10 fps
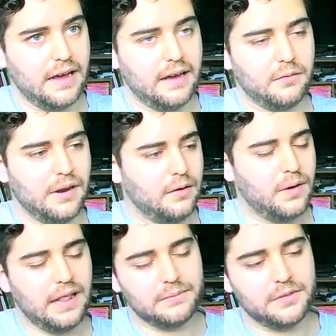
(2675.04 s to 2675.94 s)

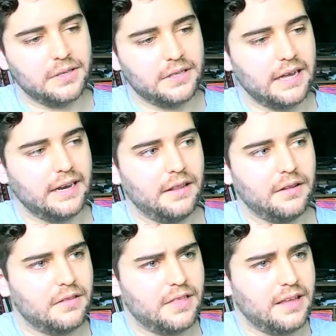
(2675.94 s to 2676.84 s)
while I'm doing that, I
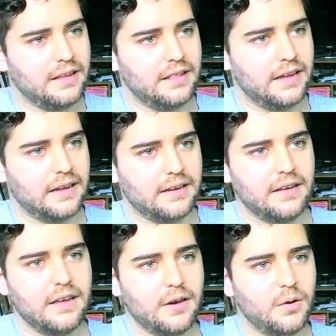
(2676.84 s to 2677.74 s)
don't think like,
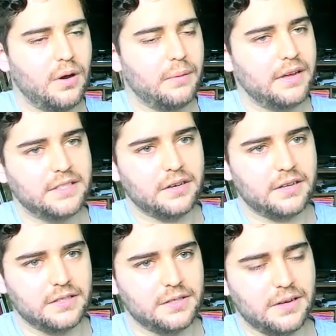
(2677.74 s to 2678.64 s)
who am I
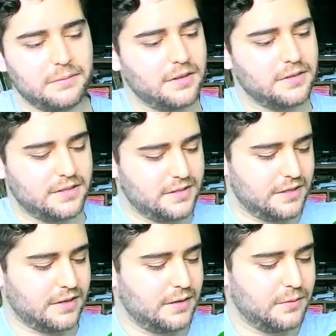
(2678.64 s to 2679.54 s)
talking to? I'm just
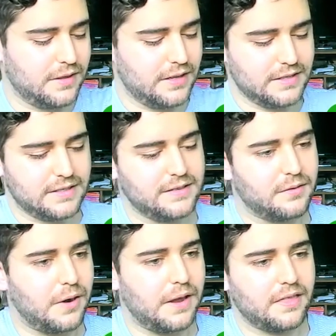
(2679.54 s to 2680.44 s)
talking with this
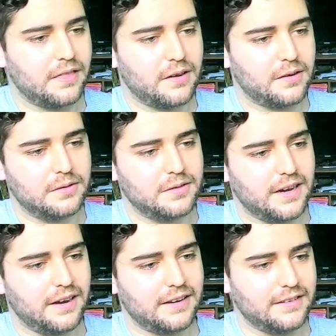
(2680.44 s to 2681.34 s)
Red Knuckles
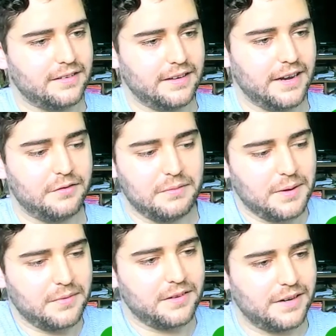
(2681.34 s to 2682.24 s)
character, and I
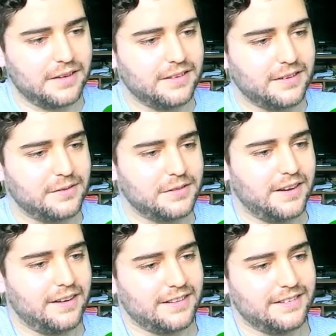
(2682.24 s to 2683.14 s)
remember Red Knuckles
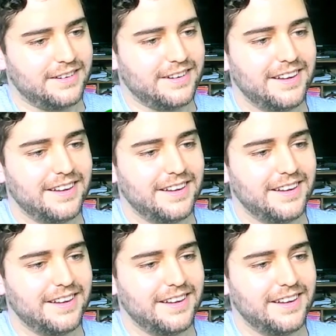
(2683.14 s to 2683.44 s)
character.